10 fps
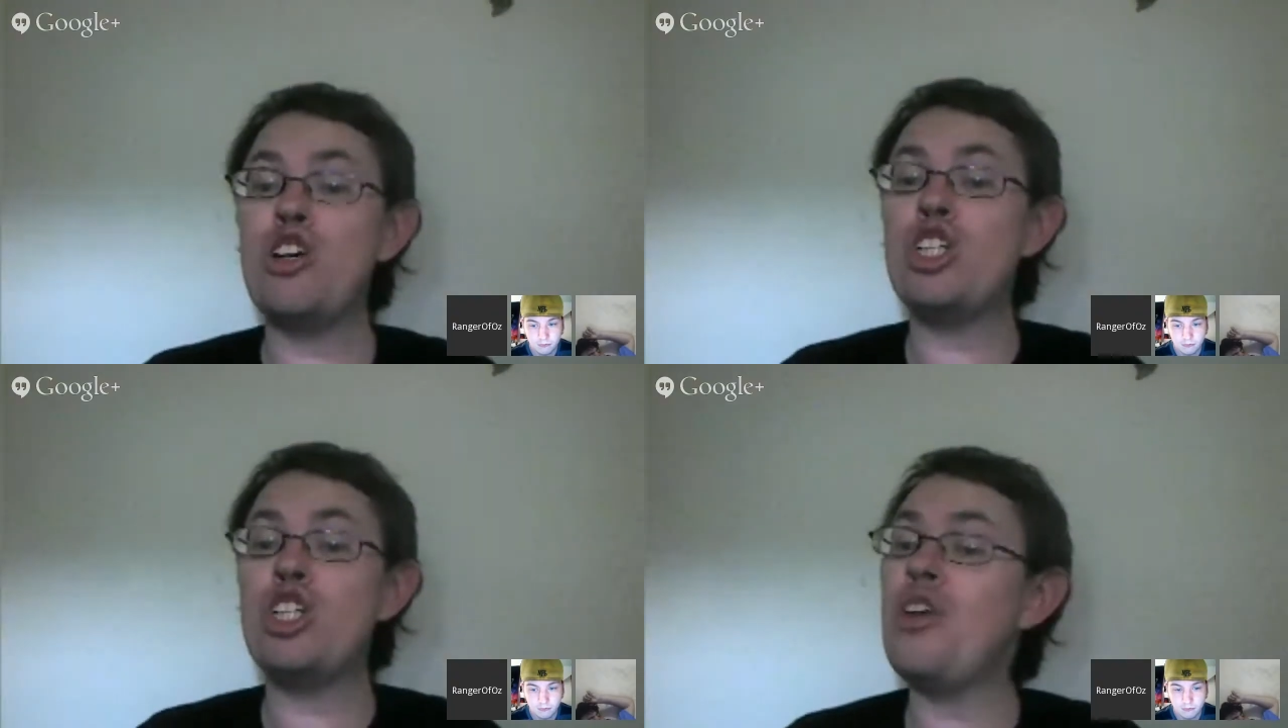
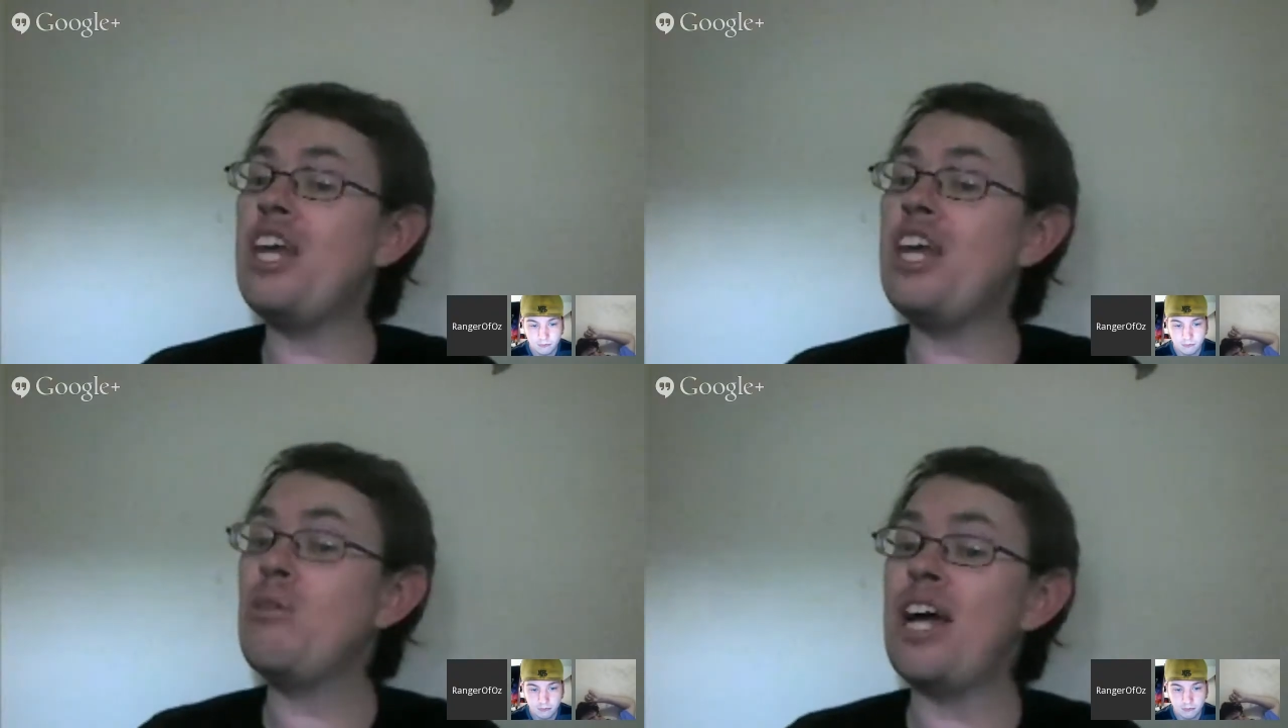
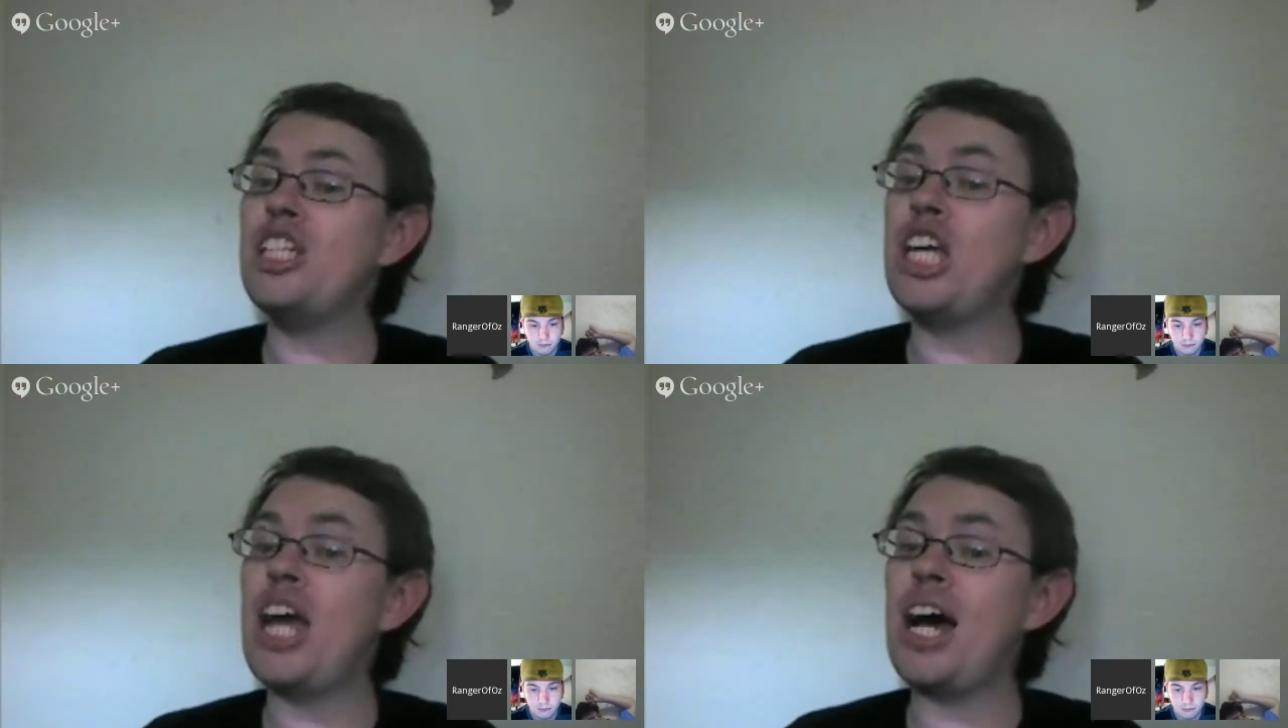Tune into
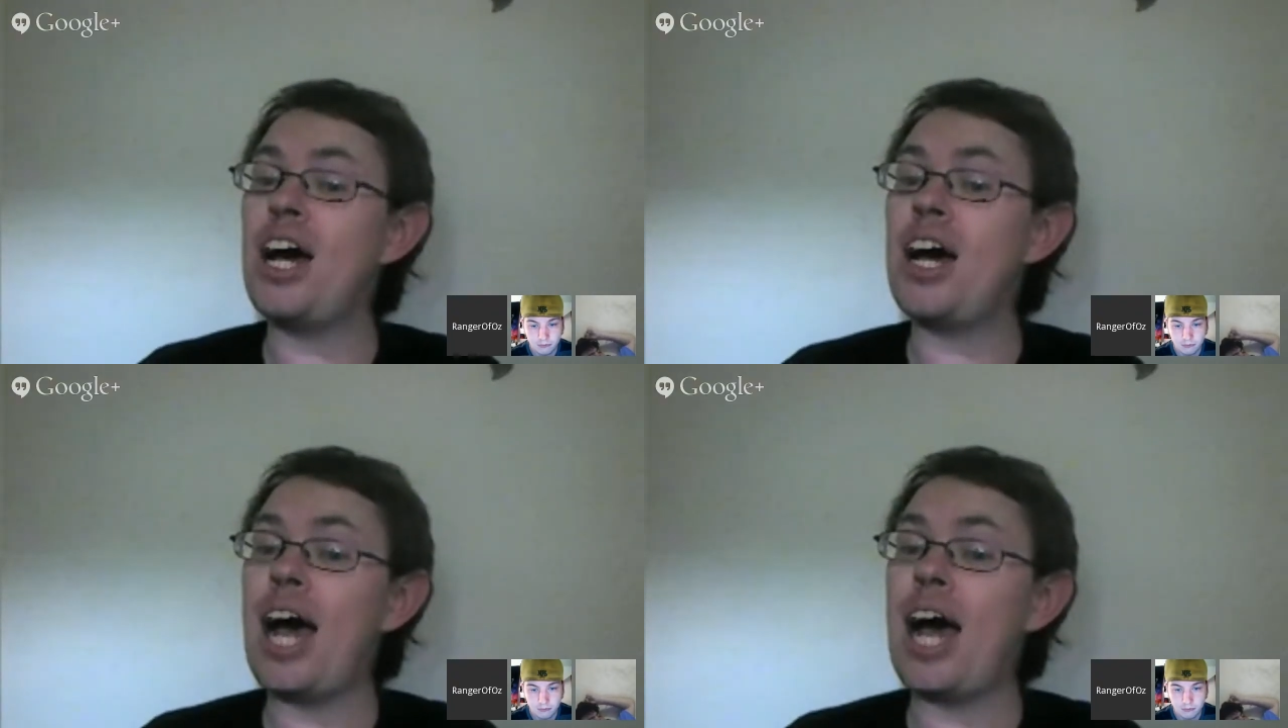
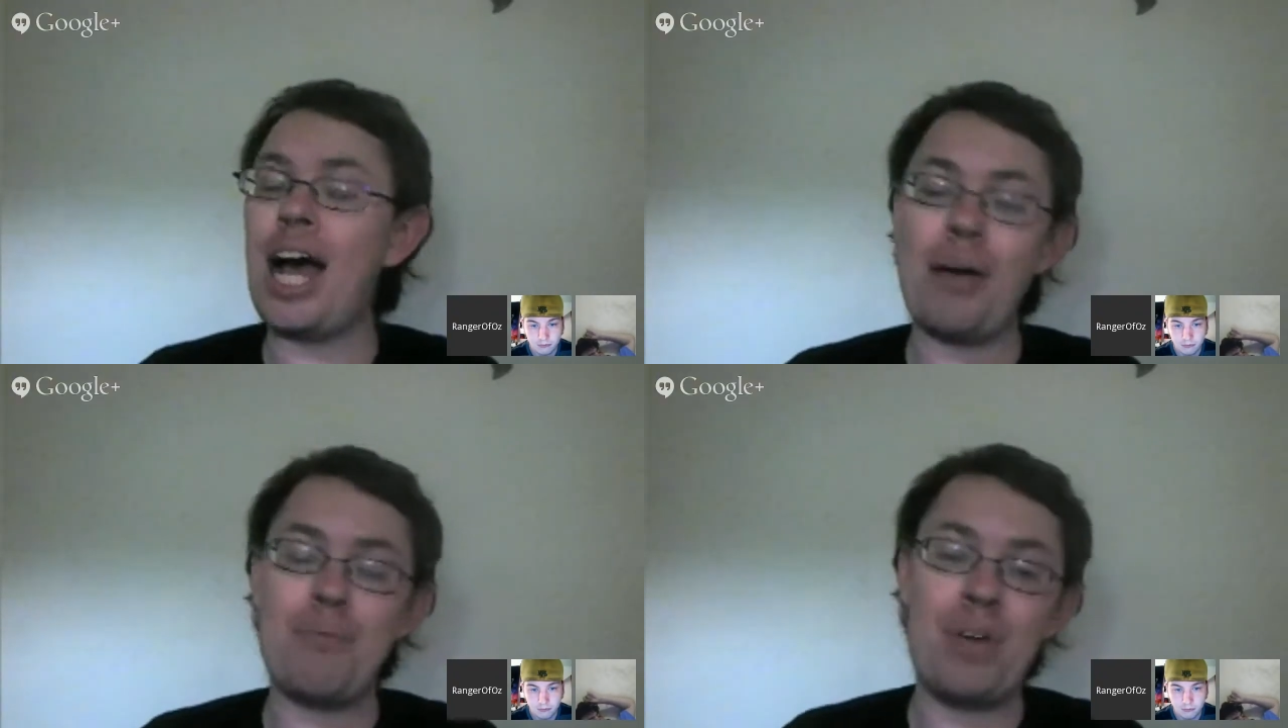AGR
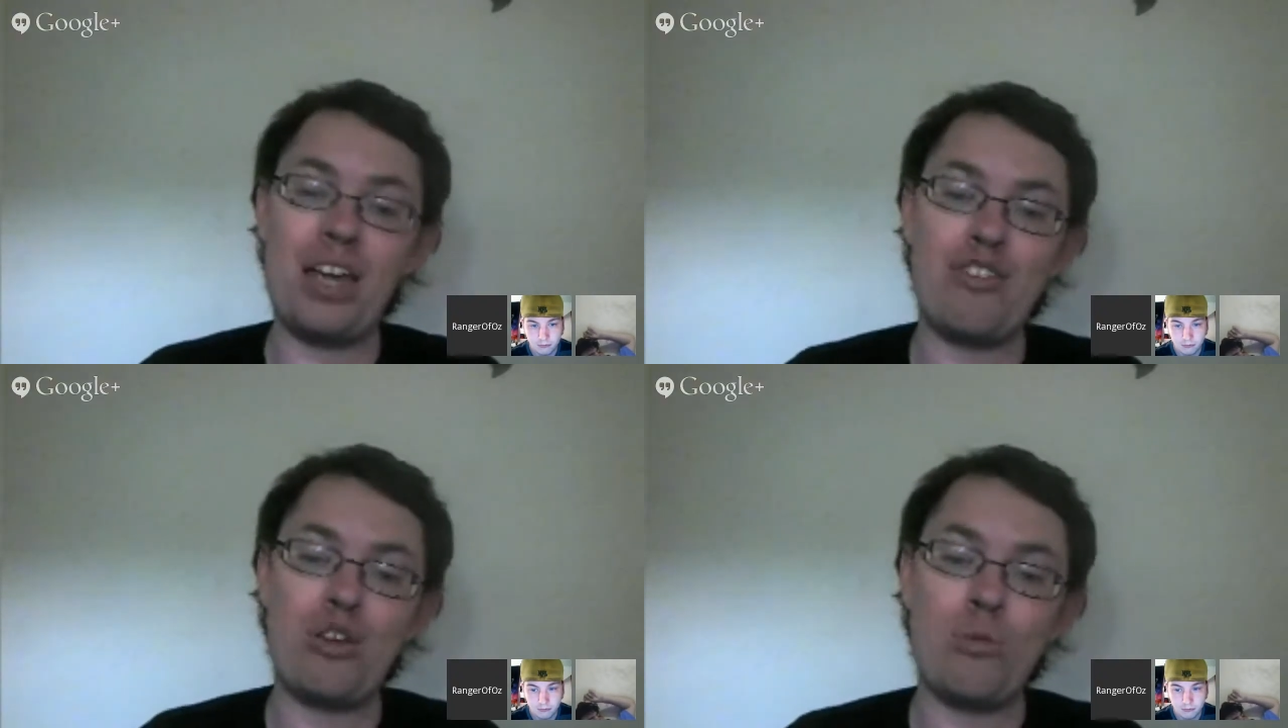
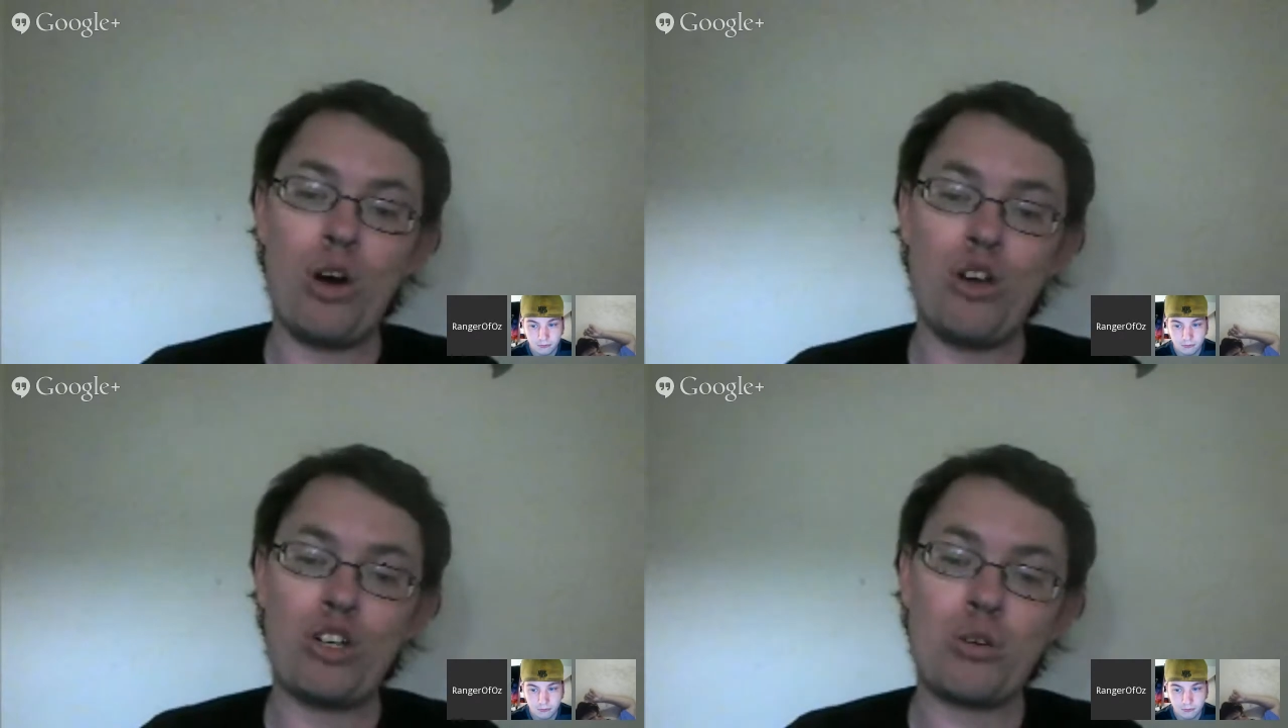if
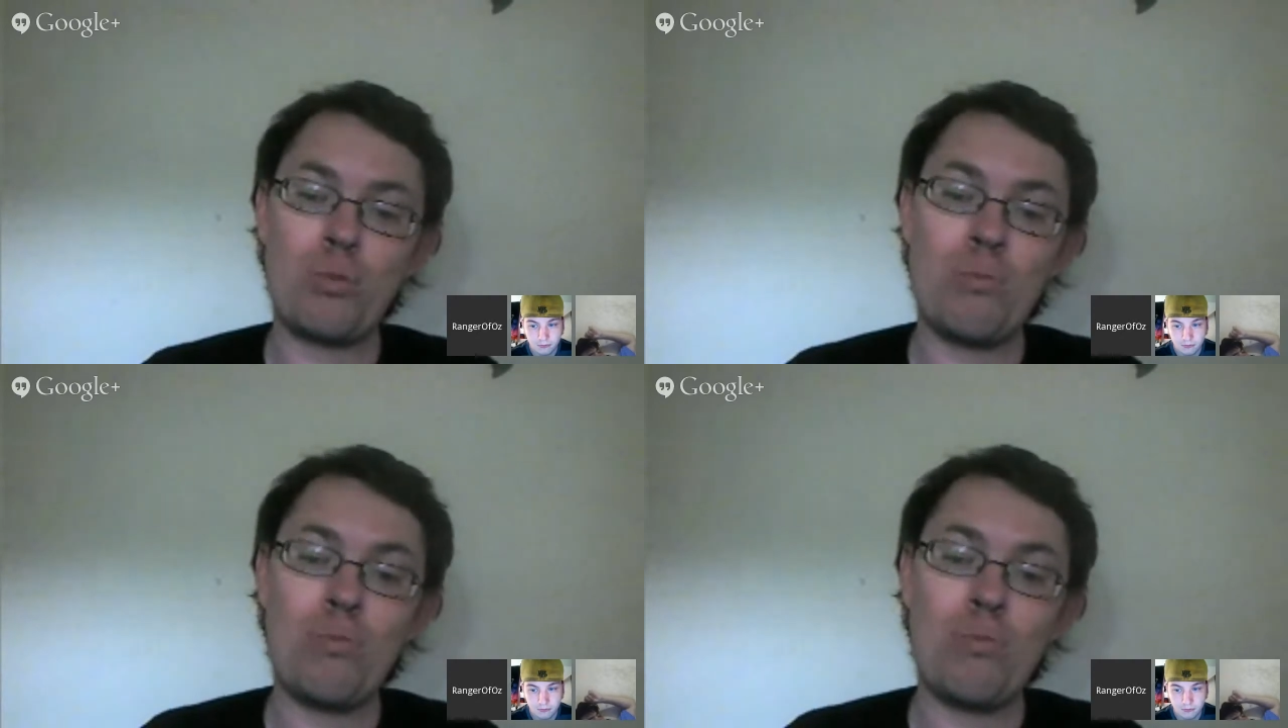you want